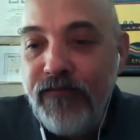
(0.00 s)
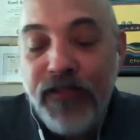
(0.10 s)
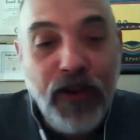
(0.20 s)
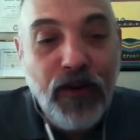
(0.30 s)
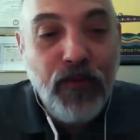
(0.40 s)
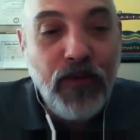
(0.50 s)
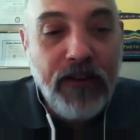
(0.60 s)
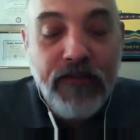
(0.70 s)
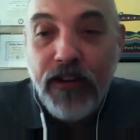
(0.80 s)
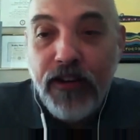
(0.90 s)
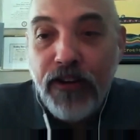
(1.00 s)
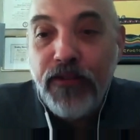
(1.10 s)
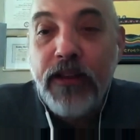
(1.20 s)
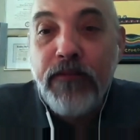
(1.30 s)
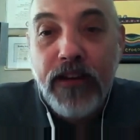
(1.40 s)
No, we have another
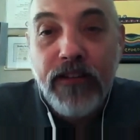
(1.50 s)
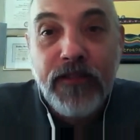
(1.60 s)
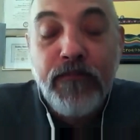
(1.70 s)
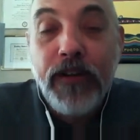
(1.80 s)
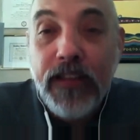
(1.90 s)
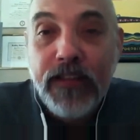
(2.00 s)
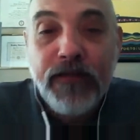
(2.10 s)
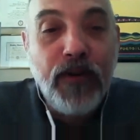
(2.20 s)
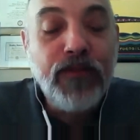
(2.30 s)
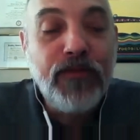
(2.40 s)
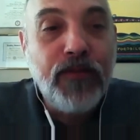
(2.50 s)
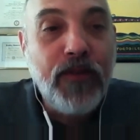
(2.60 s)
8 minutes. Please post your